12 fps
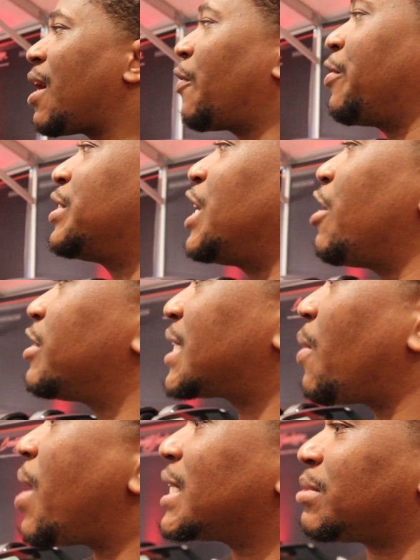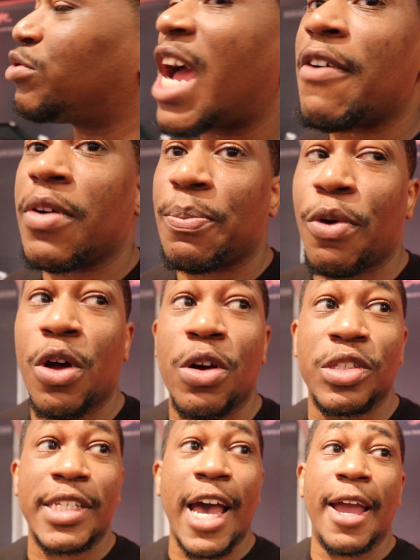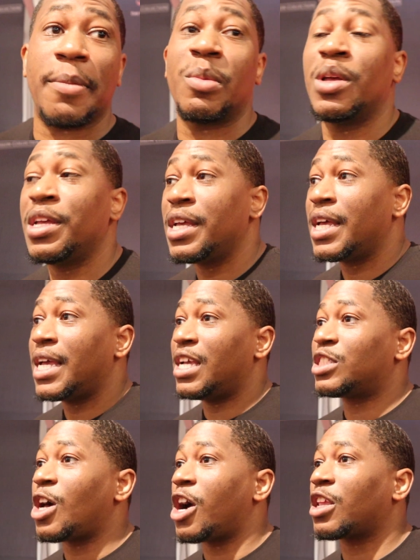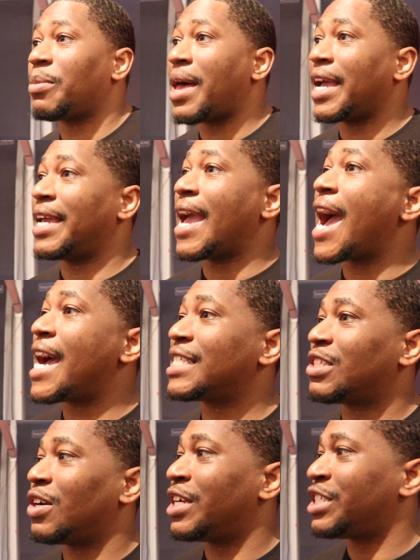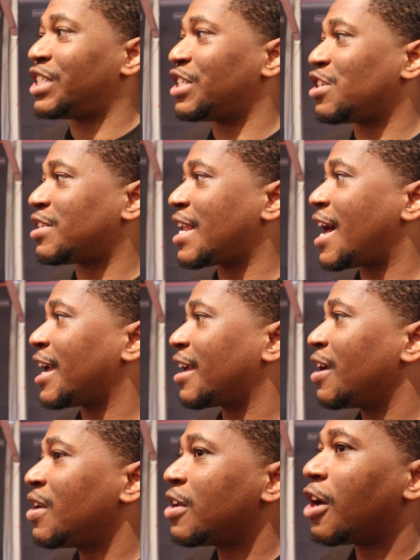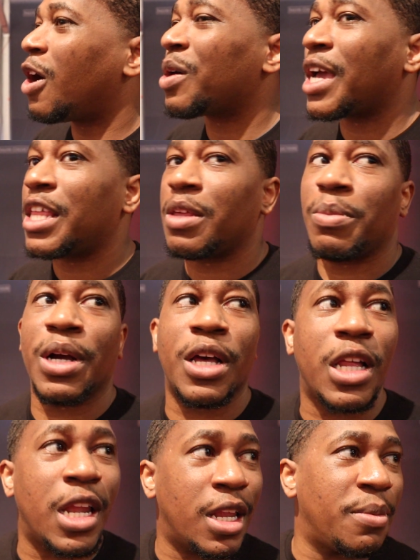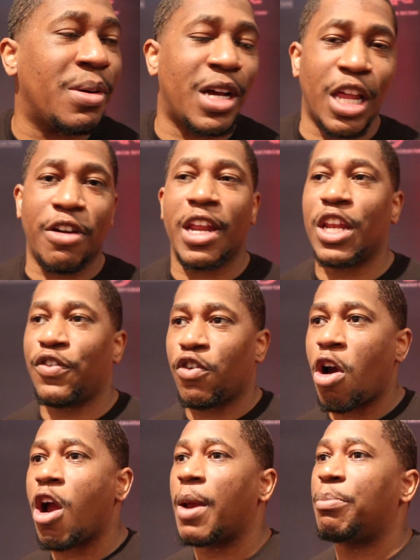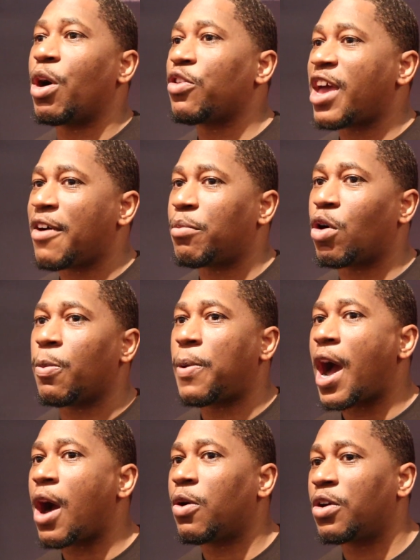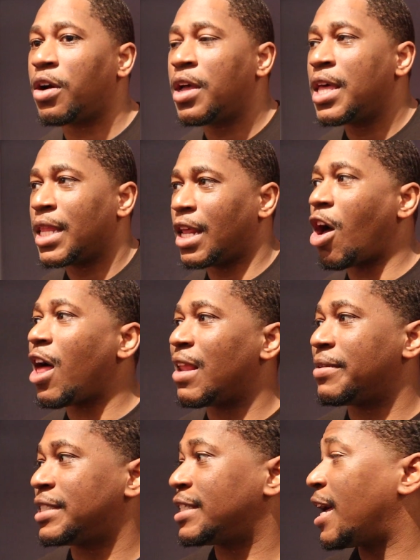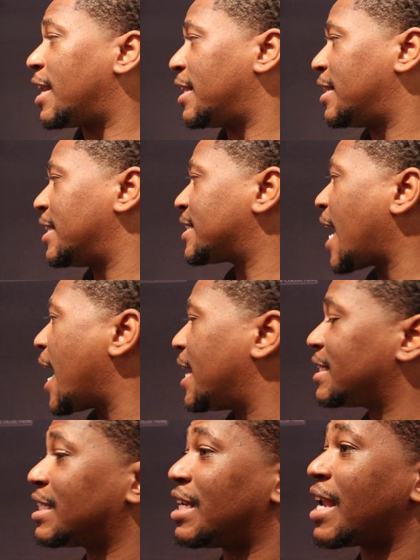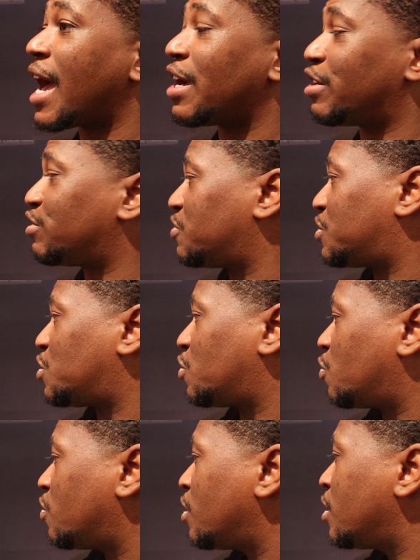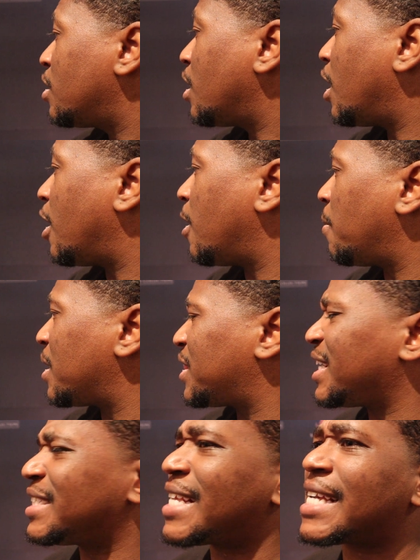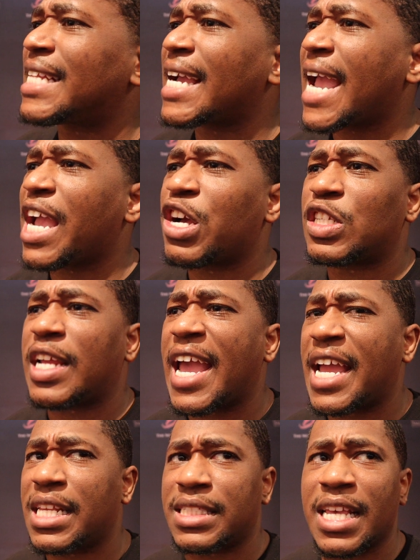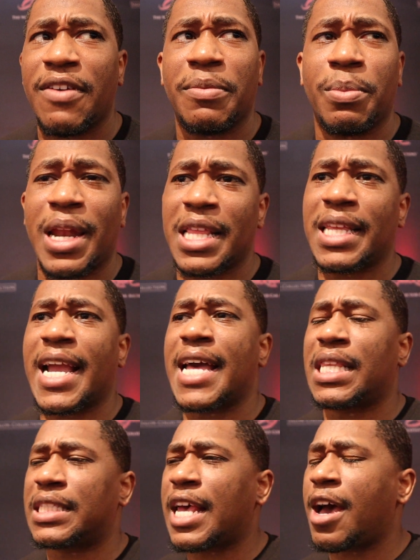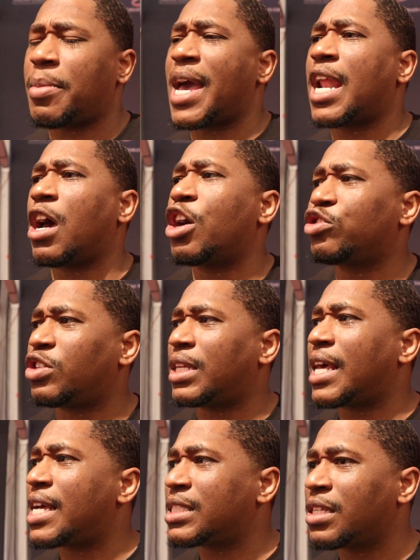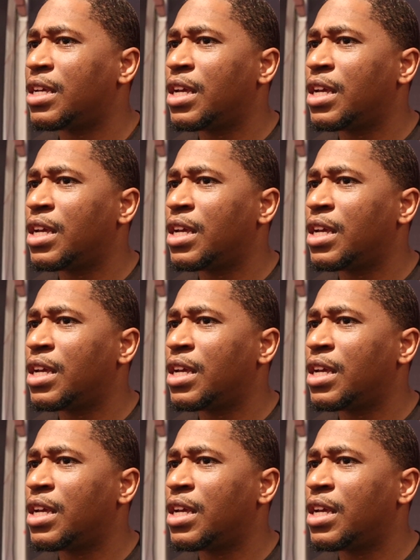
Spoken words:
Chris Harris, I watched him drive a prototype. He asked the engineers, like, okay, the McLaren and the Ferrari both have more power, and all of a sudden this got into the 900s too. I think this had like 887, but I think at the time it had 100 less.